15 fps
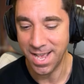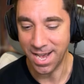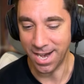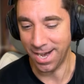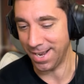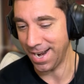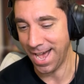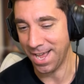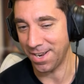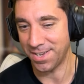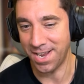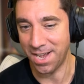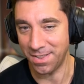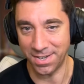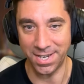uh, and how to
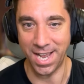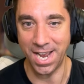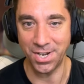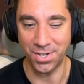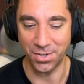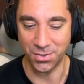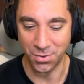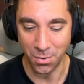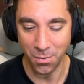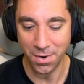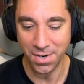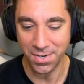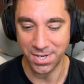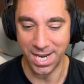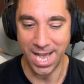tell engaging
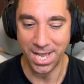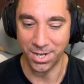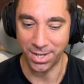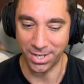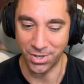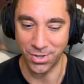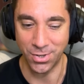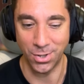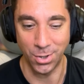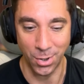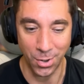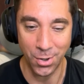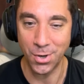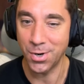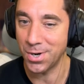stories, and how to like just
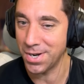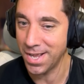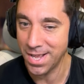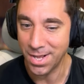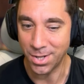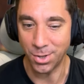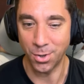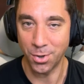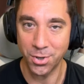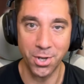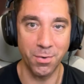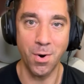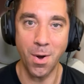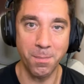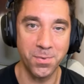learn learn
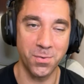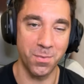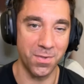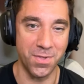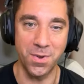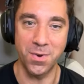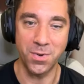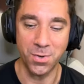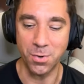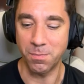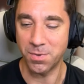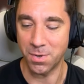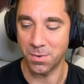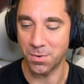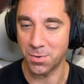the ropes with
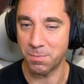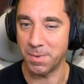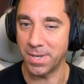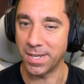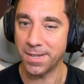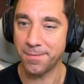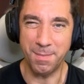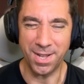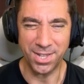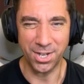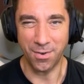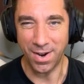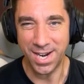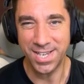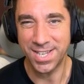YouTube, so to speak. I'm not the
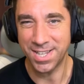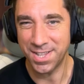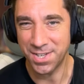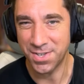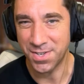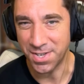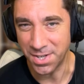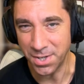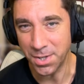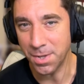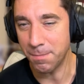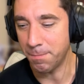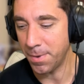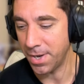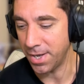greatest at this
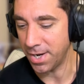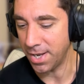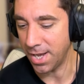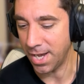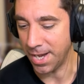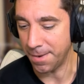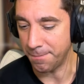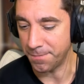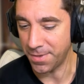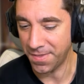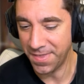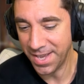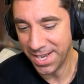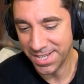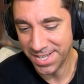still, but um, the
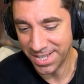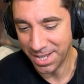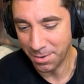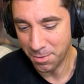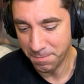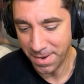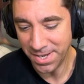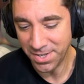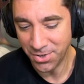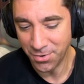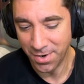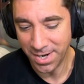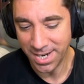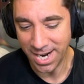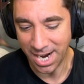thing is that like with Bayesic
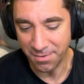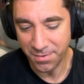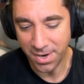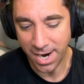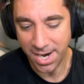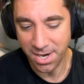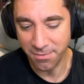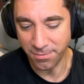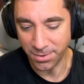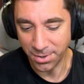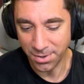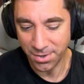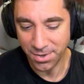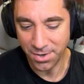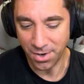training, I've kind of
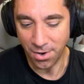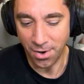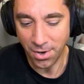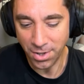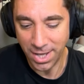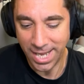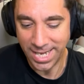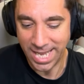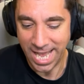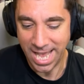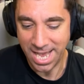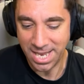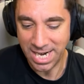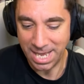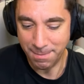learned all I
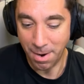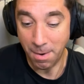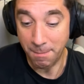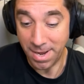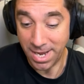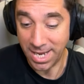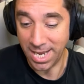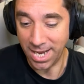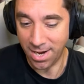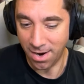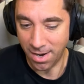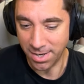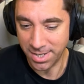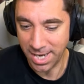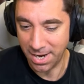can about making
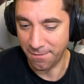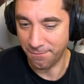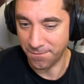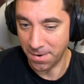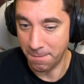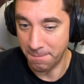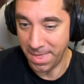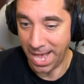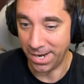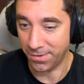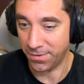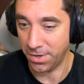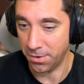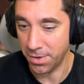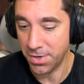content from that
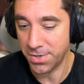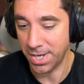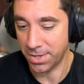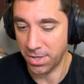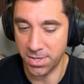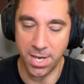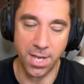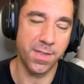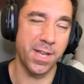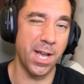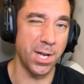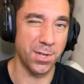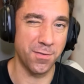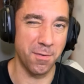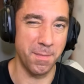series. Like, there's nothing
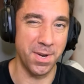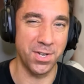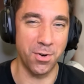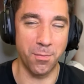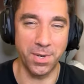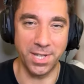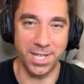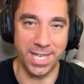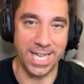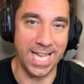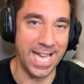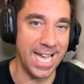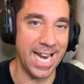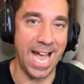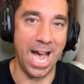else for me to really
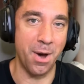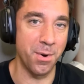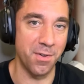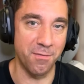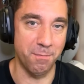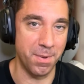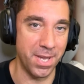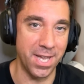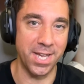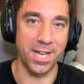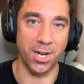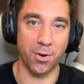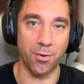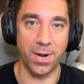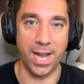get out of being
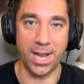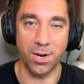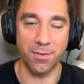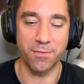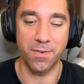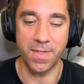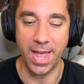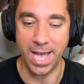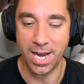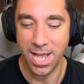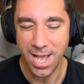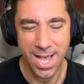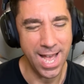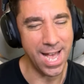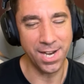a creator for that.
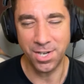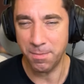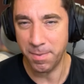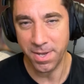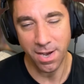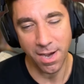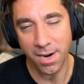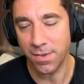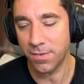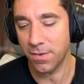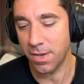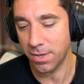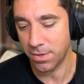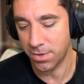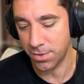And to be honest,
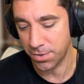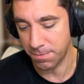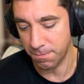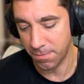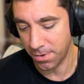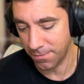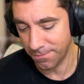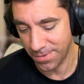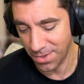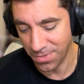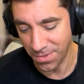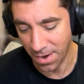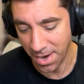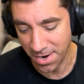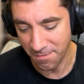like just the
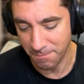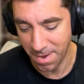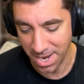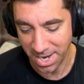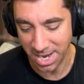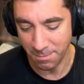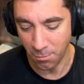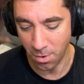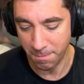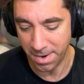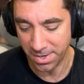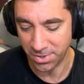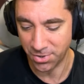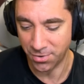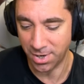thought of making more
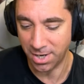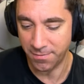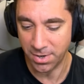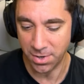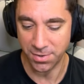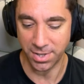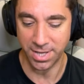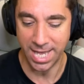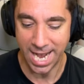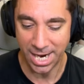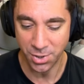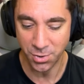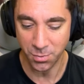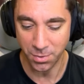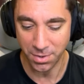Bayesic training videos like the
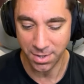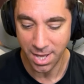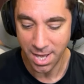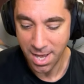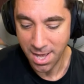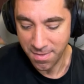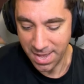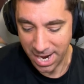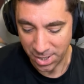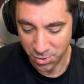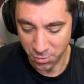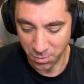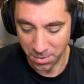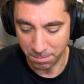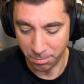actual the
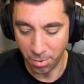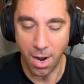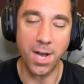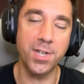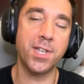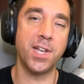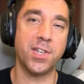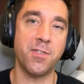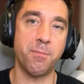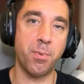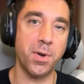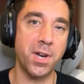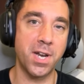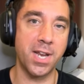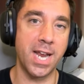actual process of
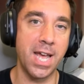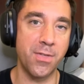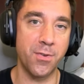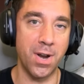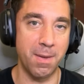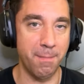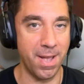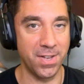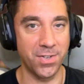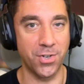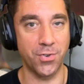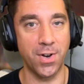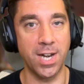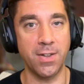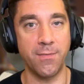putting together a
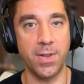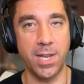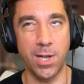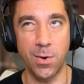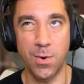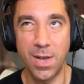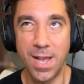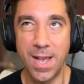Bayesic training video